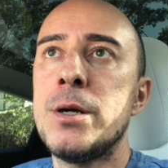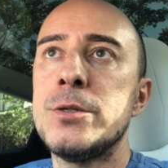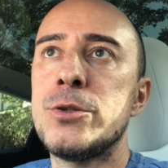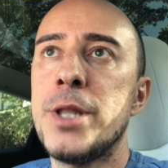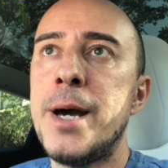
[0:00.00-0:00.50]

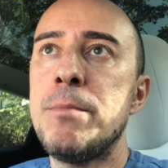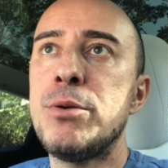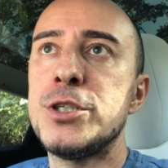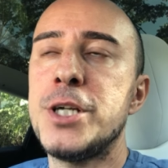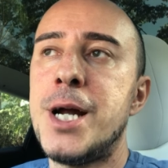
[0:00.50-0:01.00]
So that
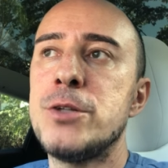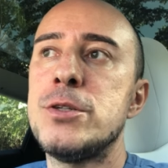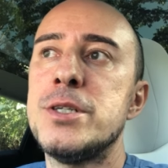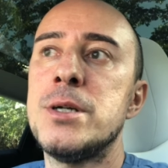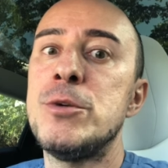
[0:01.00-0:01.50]
pushed it out to
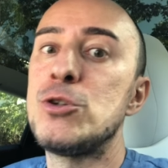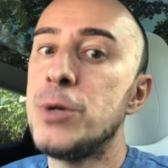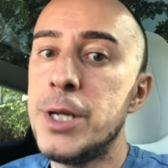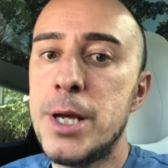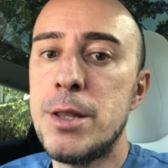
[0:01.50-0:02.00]
December
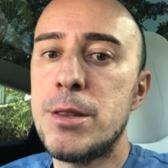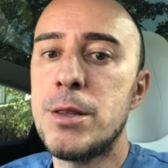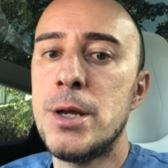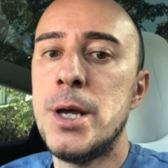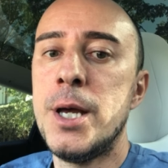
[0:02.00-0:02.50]
28th.
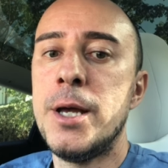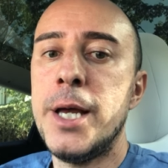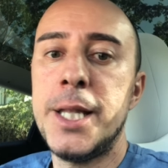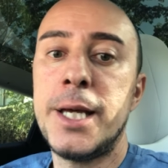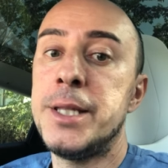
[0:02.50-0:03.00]

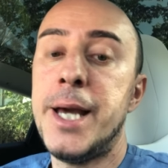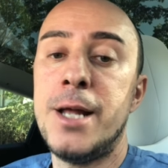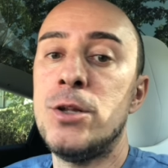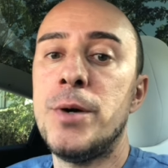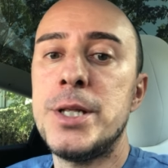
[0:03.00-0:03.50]
And again, they had
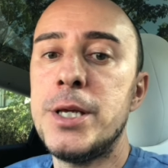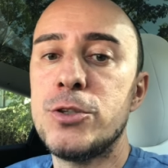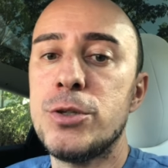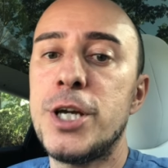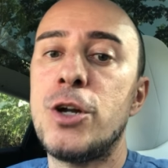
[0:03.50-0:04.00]
no idea,
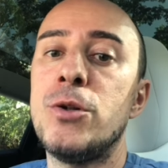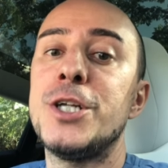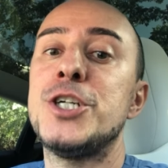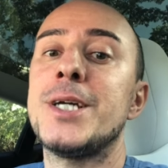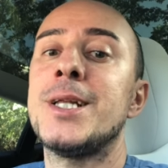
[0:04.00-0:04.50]
so they could only
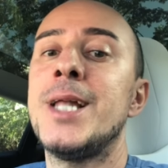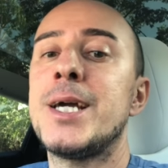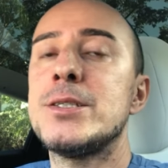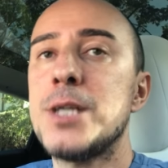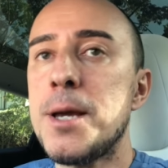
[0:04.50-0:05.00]
check the
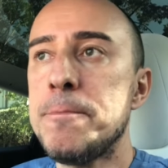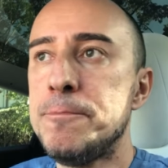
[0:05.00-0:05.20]
next day.